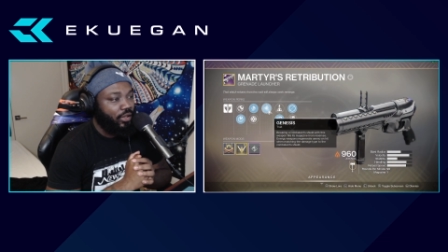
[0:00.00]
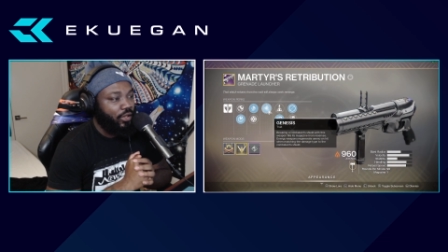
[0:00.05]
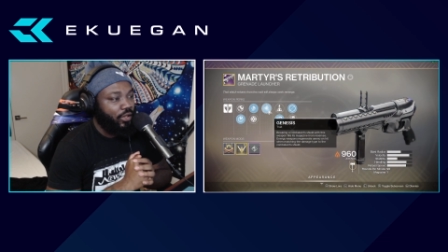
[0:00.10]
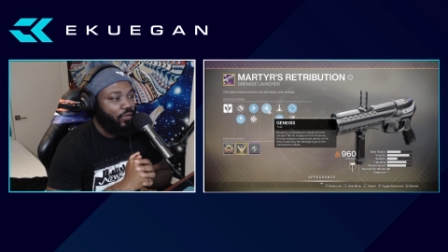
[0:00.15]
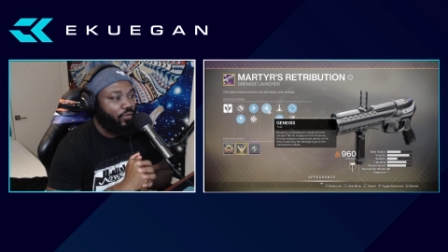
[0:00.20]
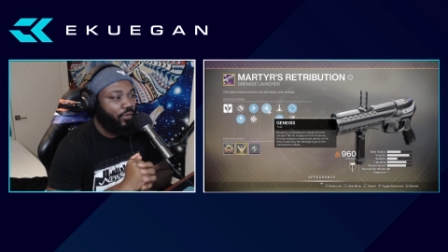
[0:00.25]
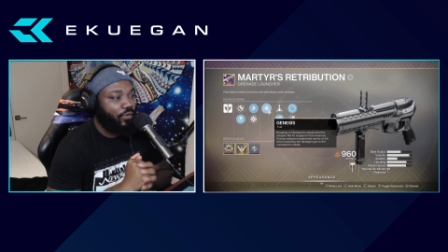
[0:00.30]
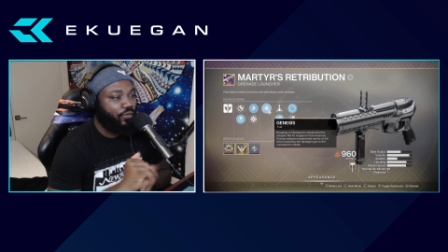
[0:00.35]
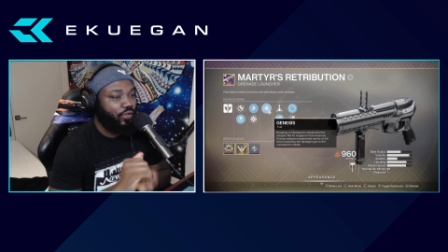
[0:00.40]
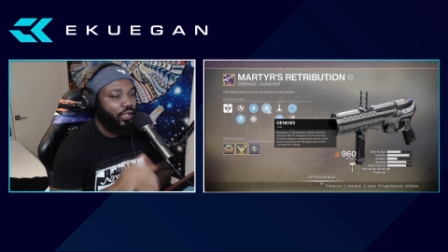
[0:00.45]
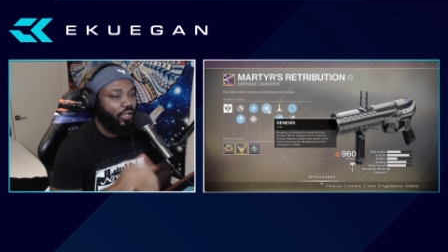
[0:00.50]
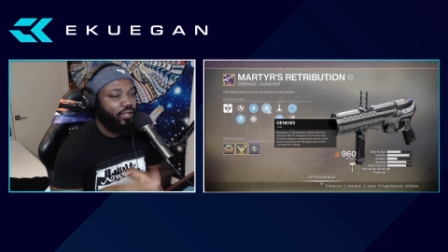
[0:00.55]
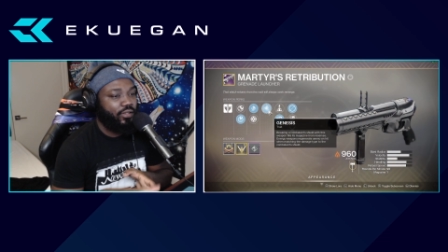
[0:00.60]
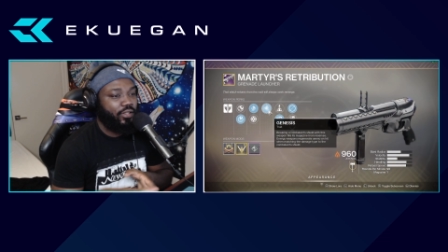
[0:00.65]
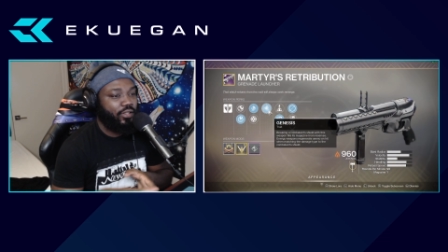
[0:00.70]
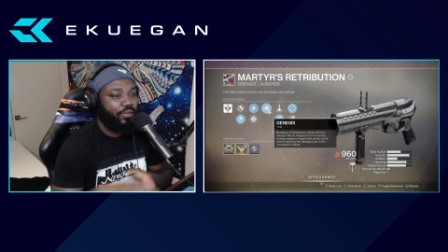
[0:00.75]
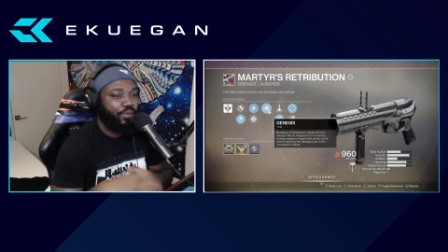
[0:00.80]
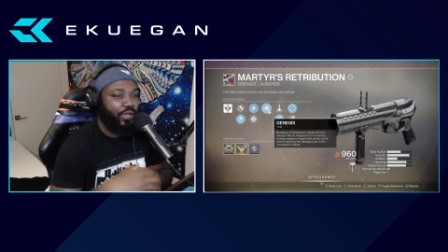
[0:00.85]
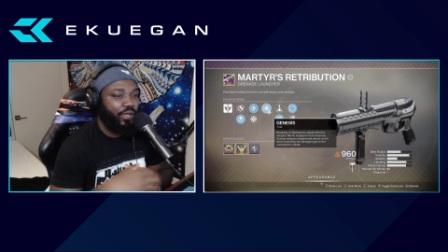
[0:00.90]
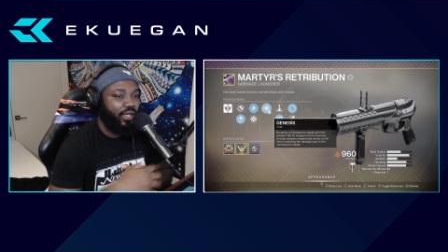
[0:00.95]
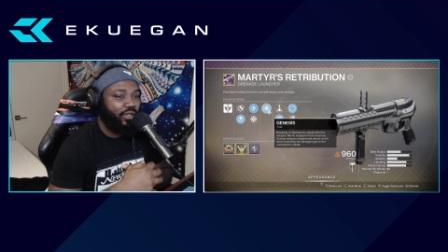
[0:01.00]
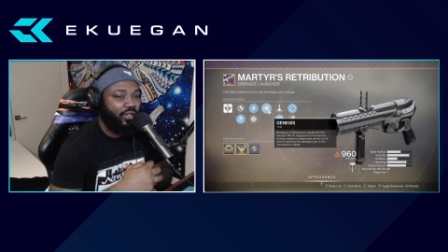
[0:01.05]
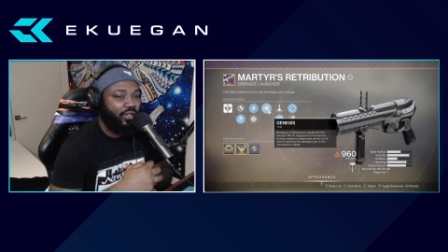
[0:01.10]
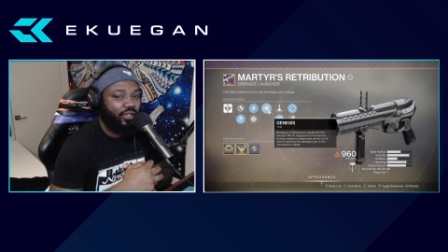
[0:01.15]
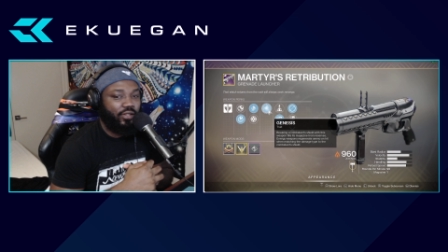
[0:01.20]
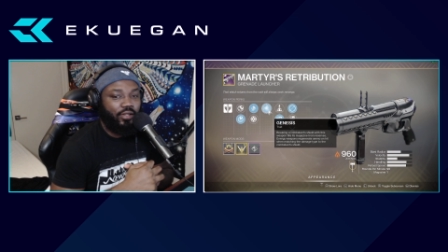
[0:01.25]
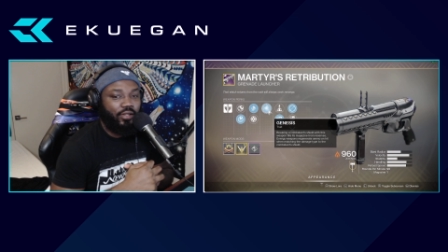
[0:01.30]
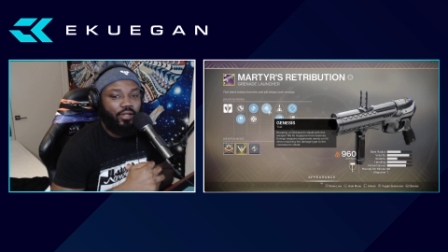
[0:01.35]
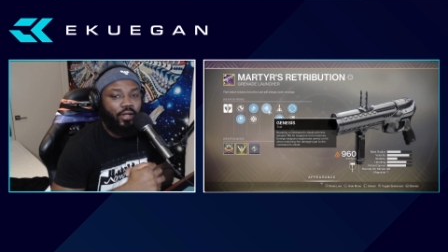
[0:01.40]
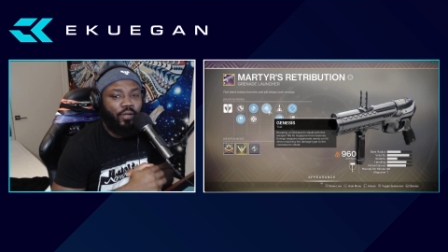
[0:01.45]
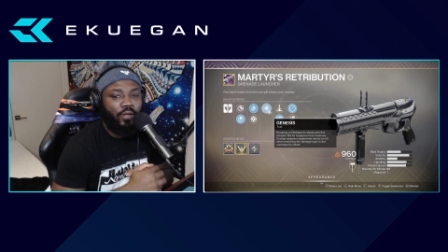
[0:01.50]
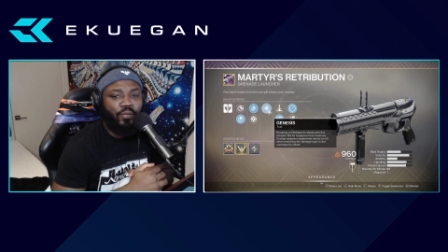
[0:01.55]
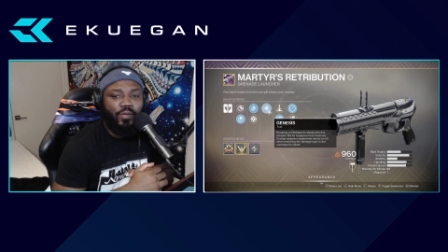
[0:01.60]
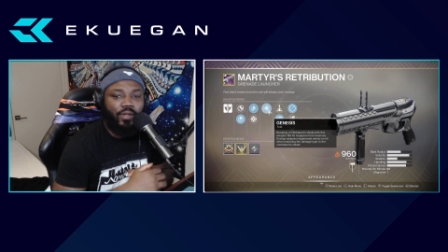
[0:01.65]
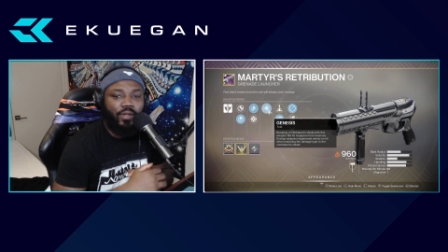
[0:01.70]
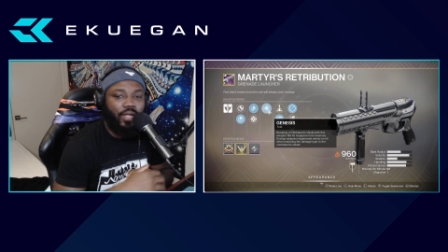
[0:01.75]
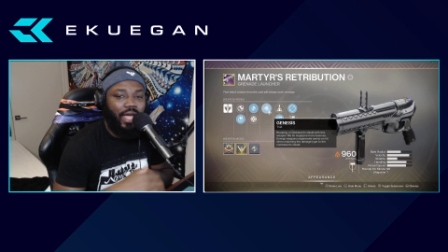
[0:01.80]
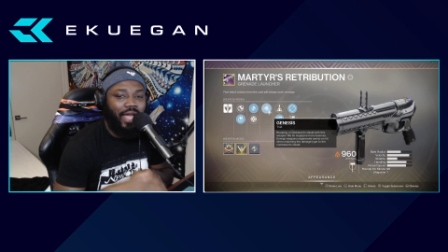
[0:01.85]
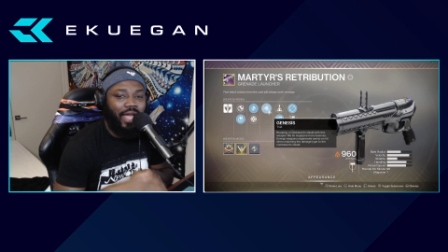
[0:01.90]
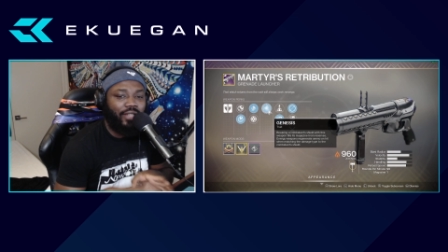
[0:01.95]
with Genesis being there, the gun
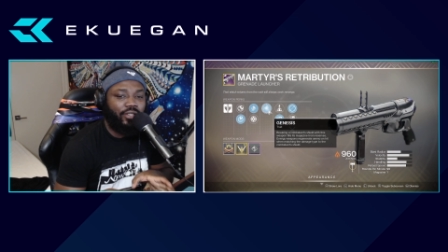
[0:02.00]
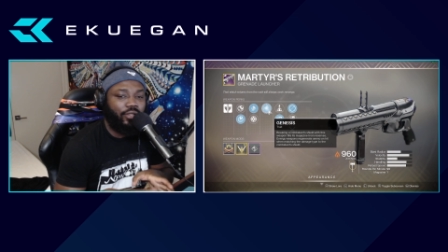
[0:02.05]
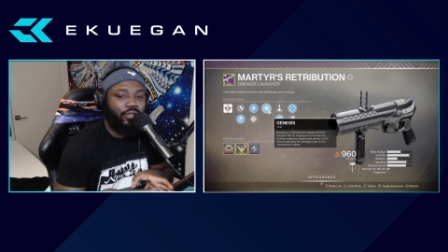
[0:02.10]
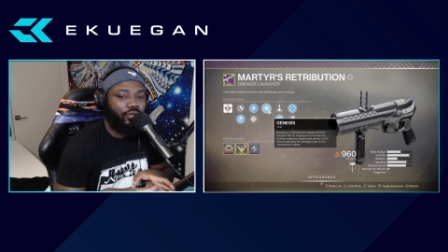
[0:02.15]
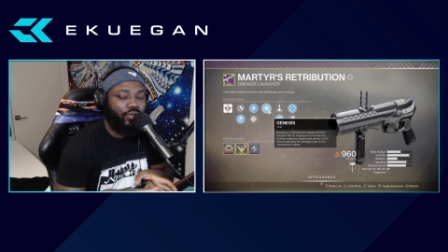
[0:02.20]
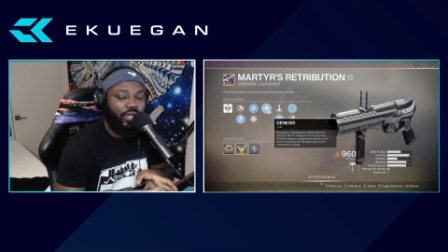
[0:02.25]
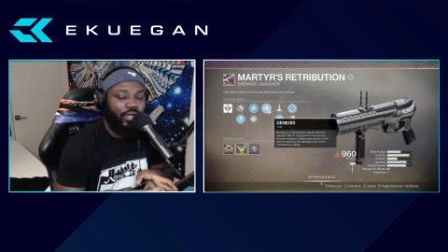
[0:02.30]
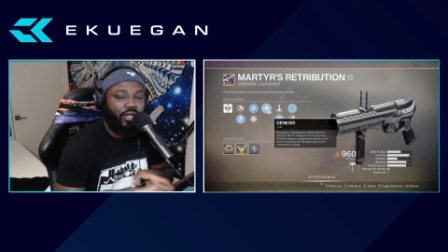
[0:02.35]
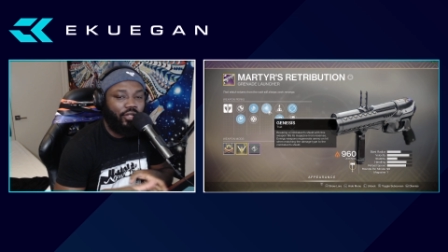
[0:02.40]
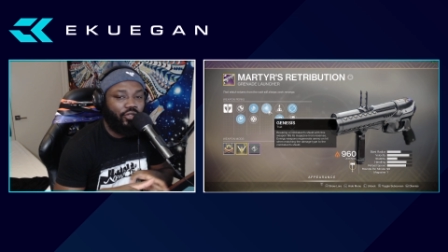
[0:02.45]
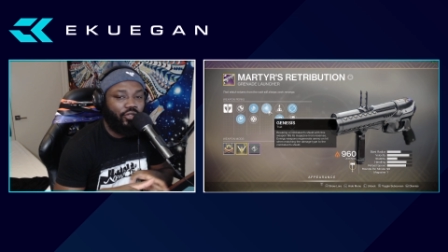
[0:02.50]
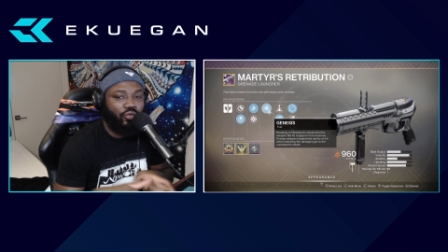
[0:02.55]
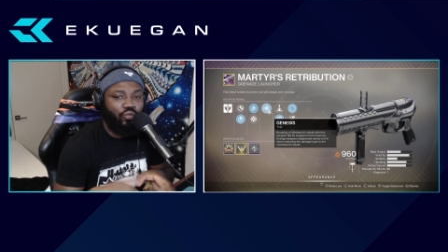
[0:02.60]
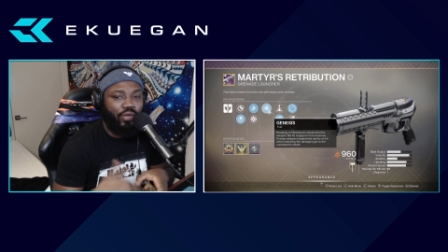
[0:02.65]
actually reloads